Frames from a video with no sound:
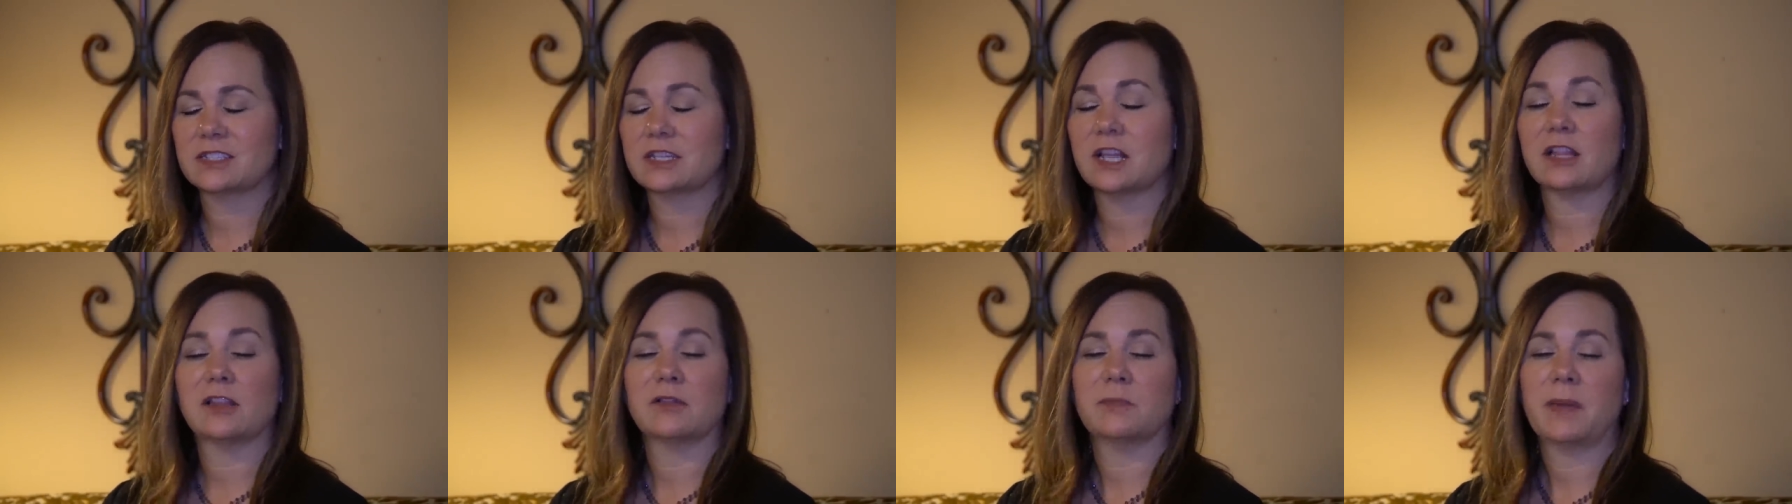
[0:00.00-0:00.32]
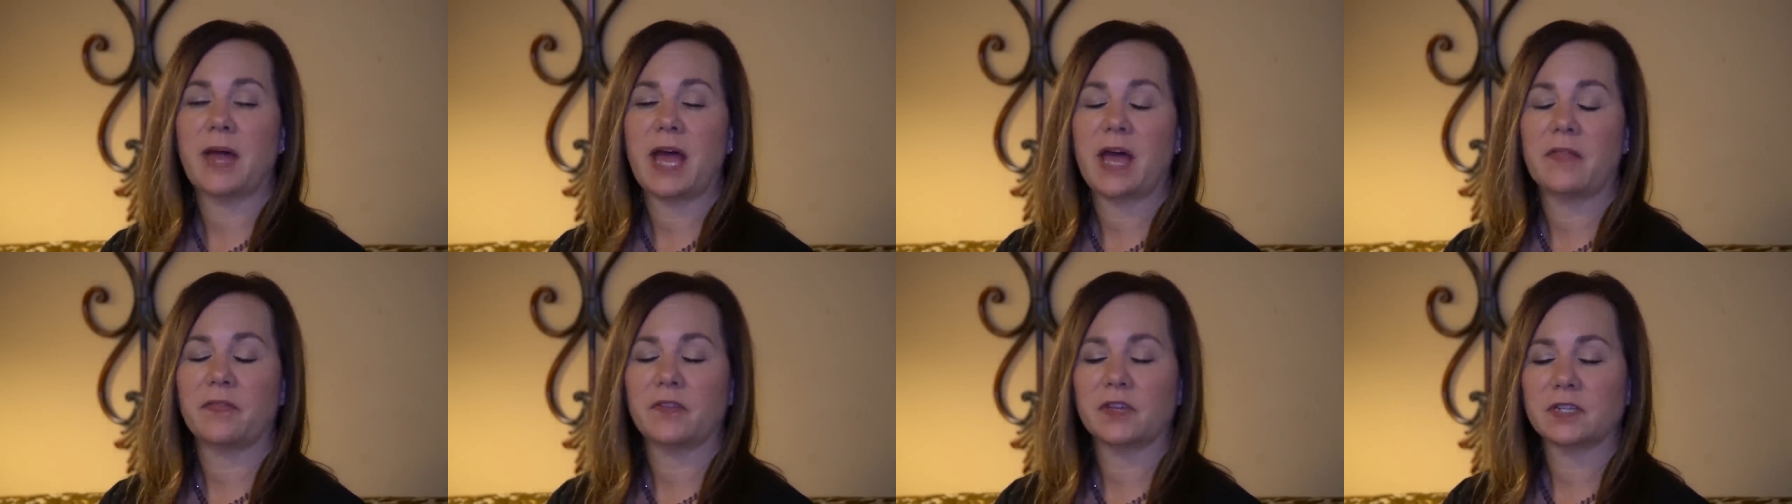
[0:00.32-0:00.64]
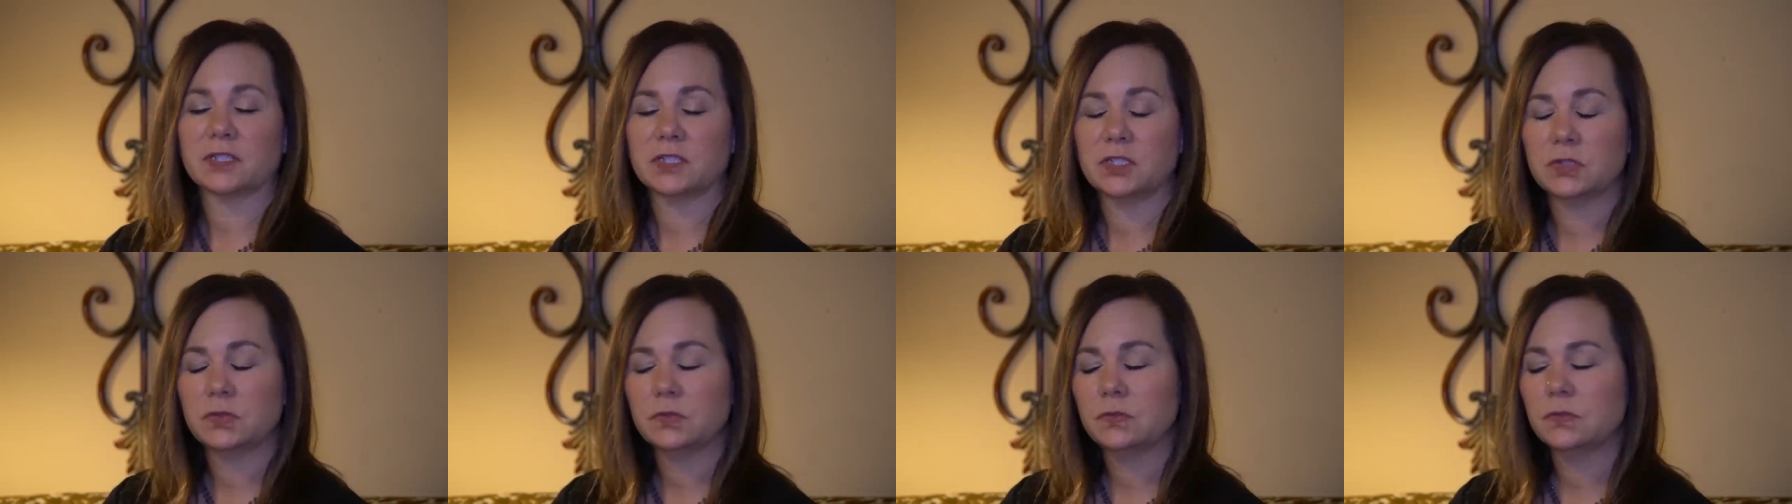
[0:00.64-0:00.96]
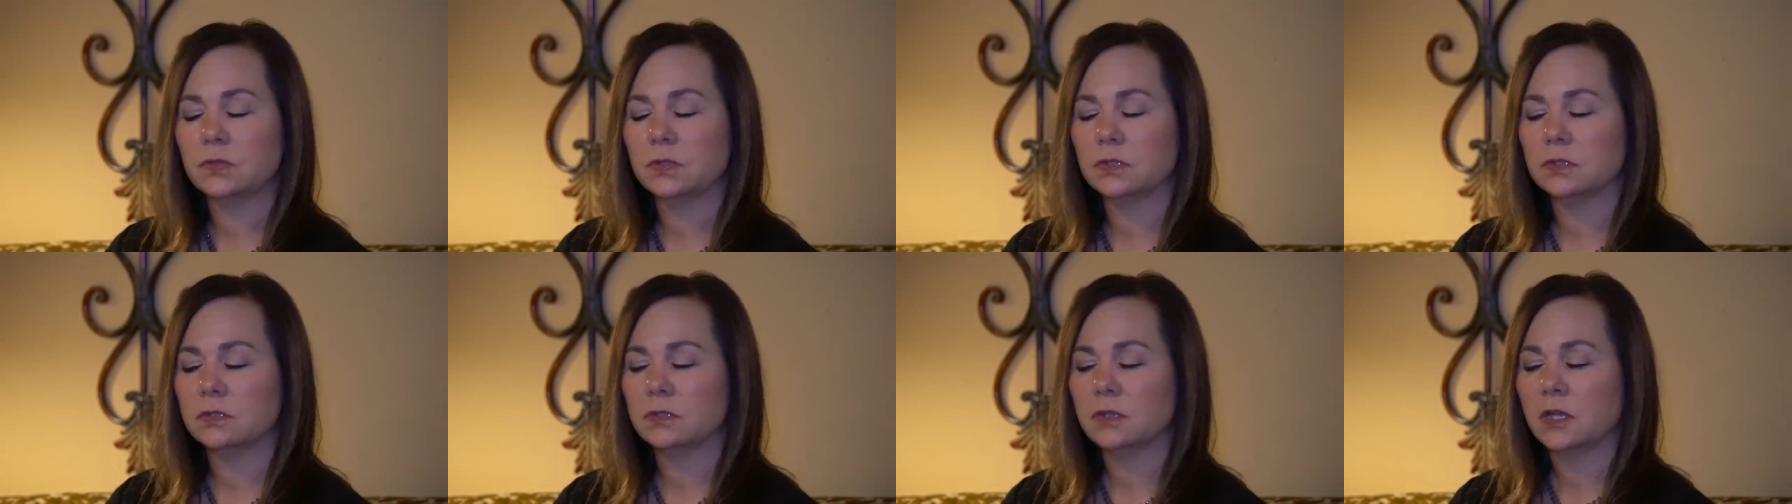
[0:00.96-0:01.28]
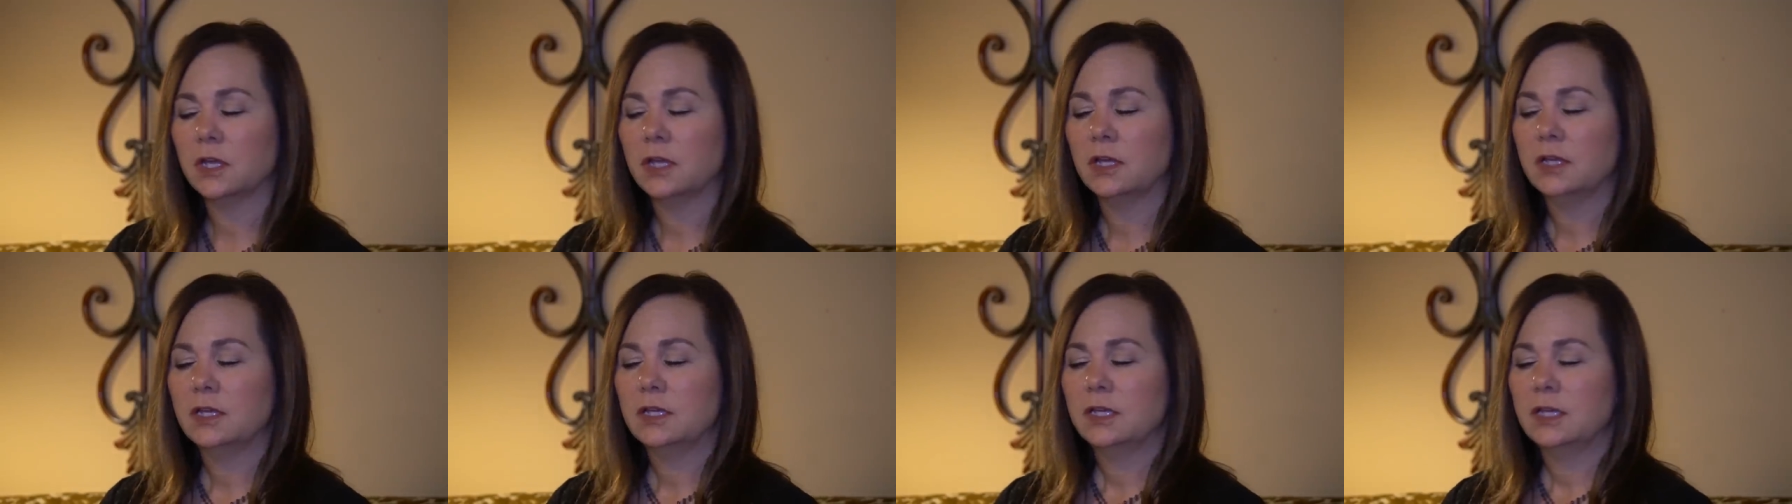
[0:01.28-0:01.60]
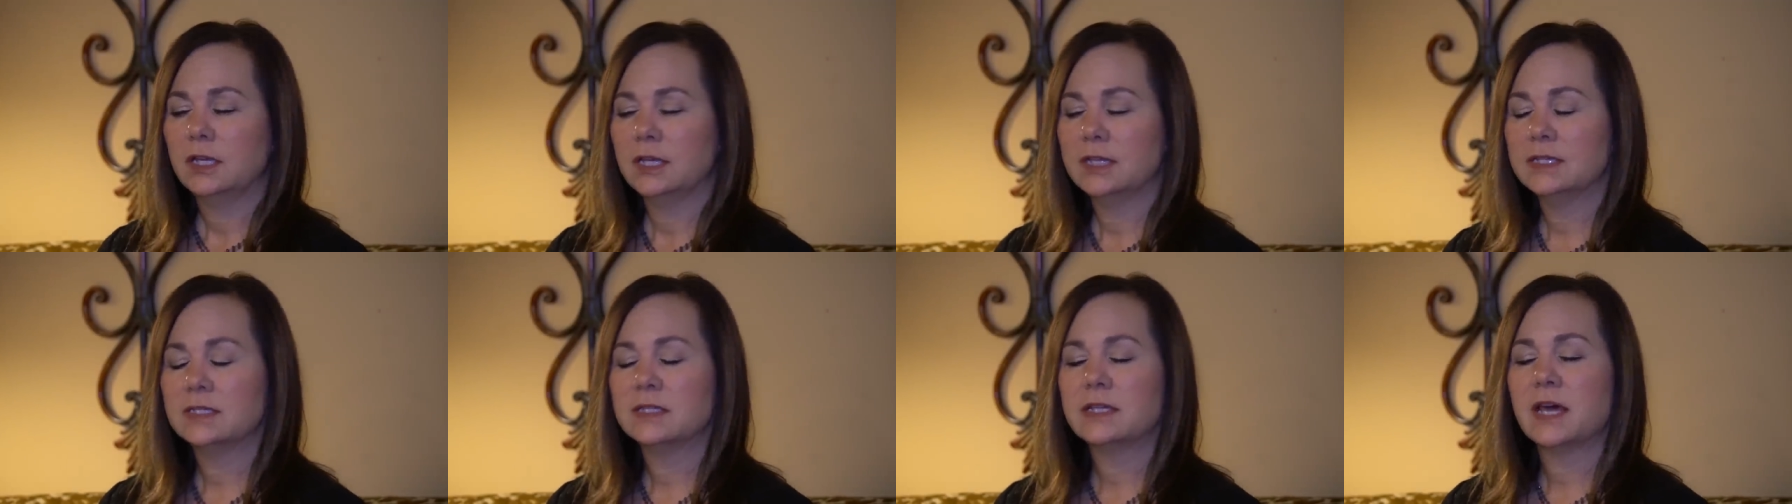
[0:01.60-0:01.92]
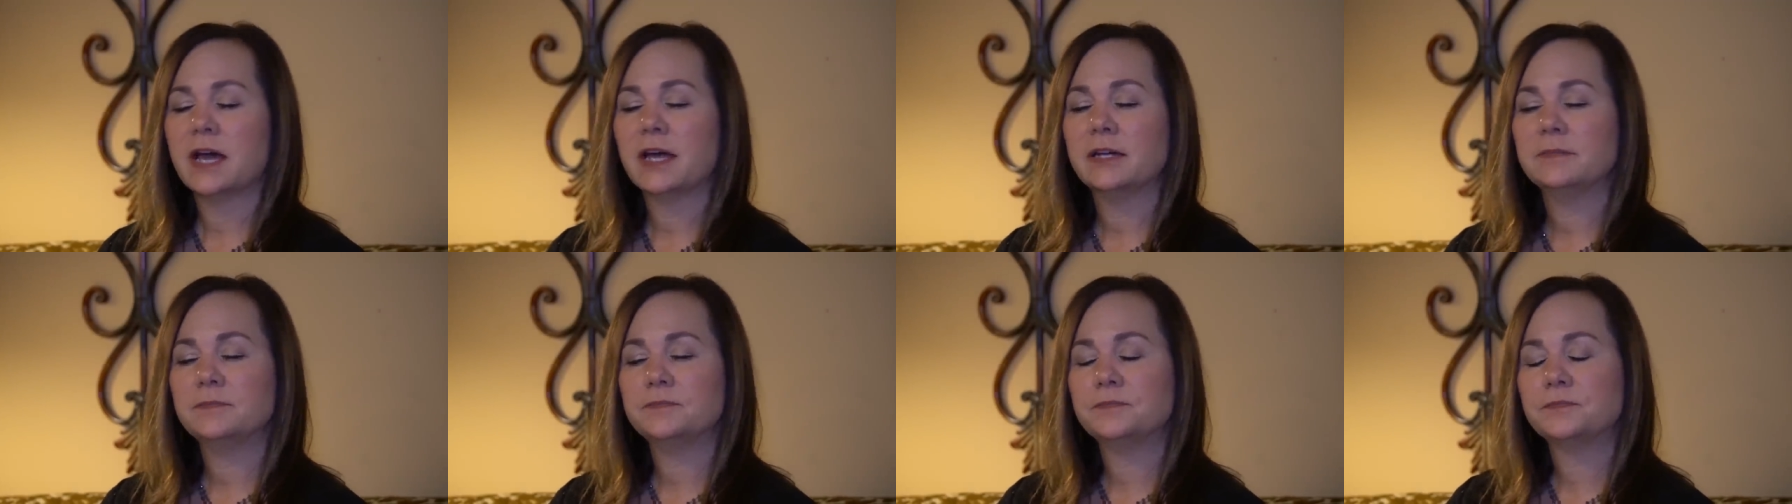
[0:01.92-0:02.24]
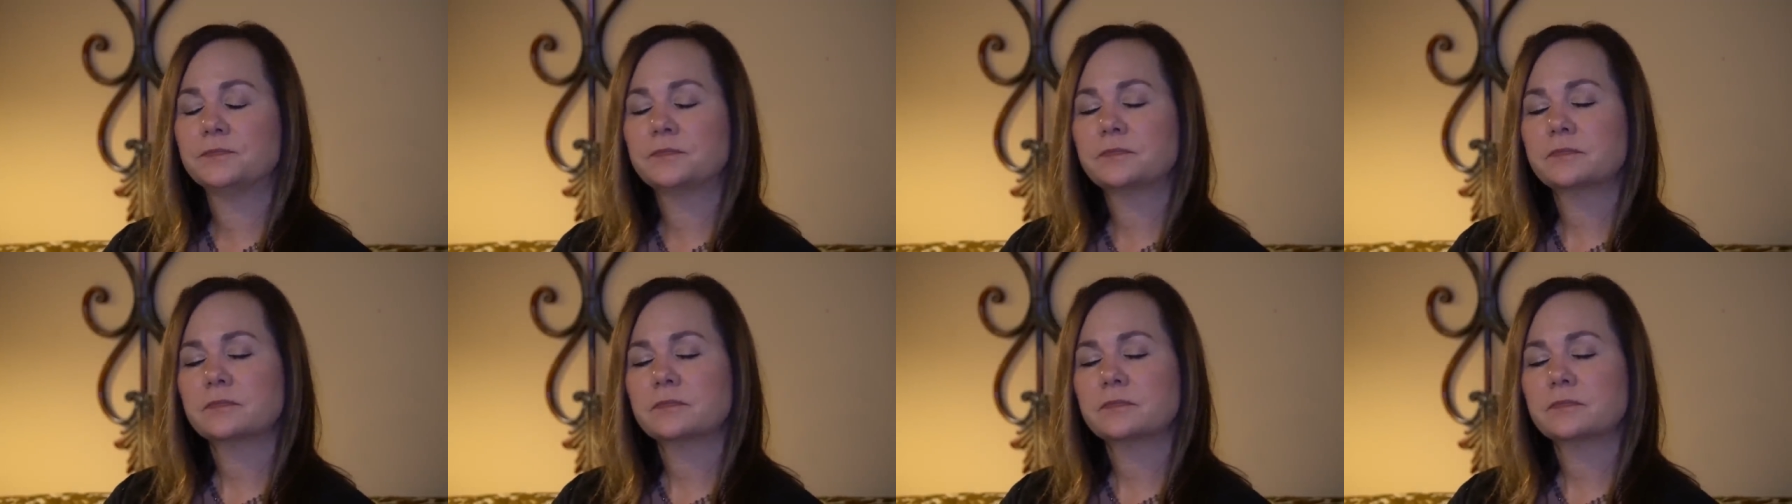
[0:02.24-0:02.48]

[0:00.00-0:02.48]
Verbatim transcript: telepathic tool is that